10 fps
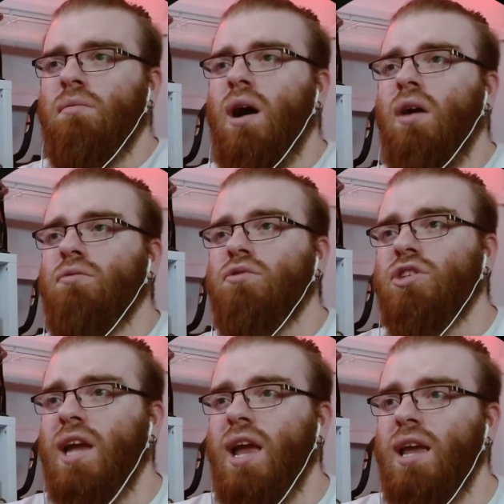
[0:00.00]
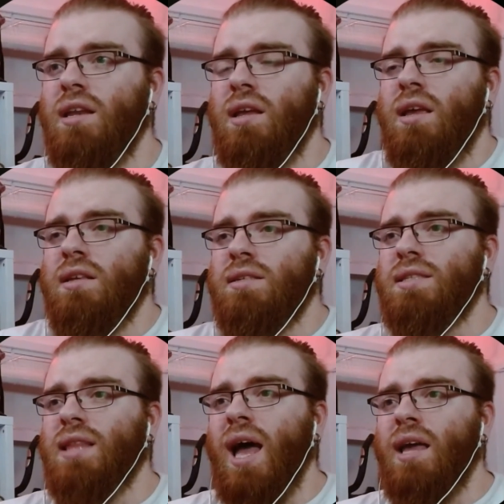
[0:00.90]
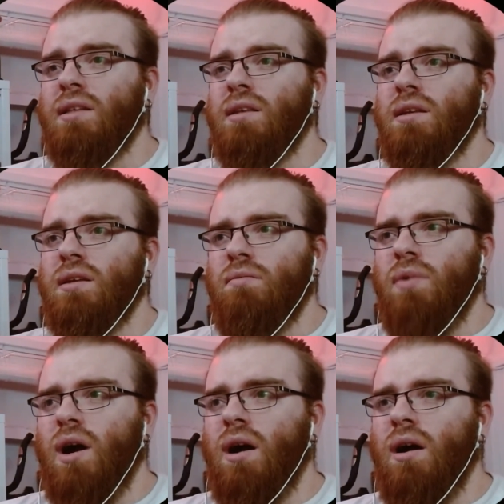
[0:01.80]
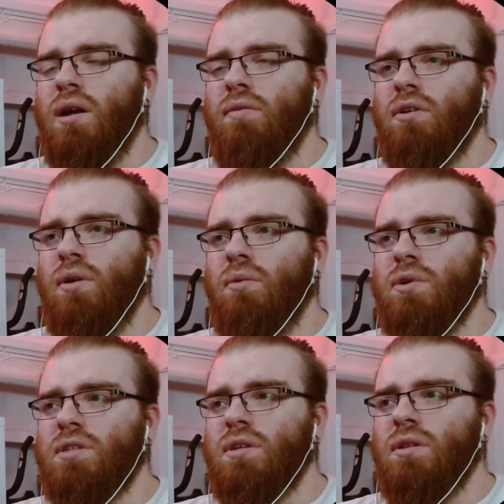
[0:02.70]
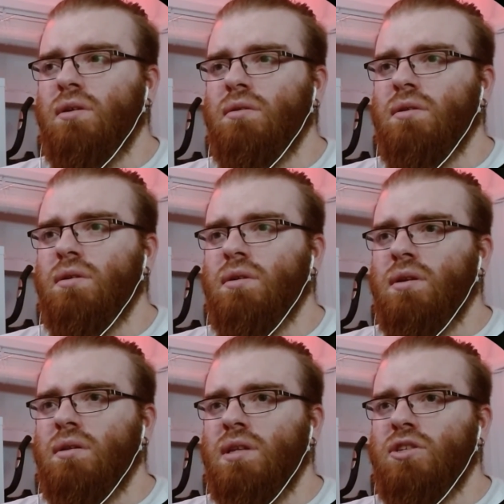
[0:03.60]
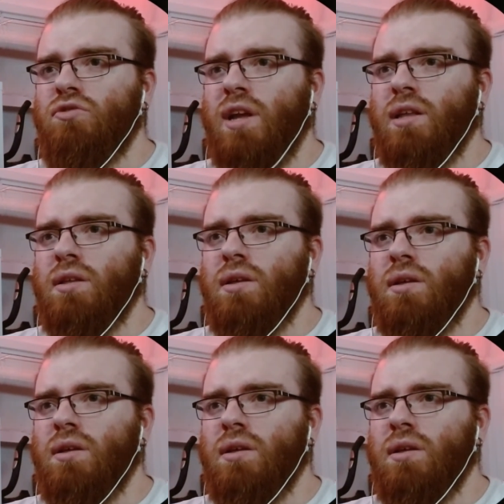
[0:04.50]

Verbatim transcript: Wow, Shane is tied. Wow, never thought he was, this shredded.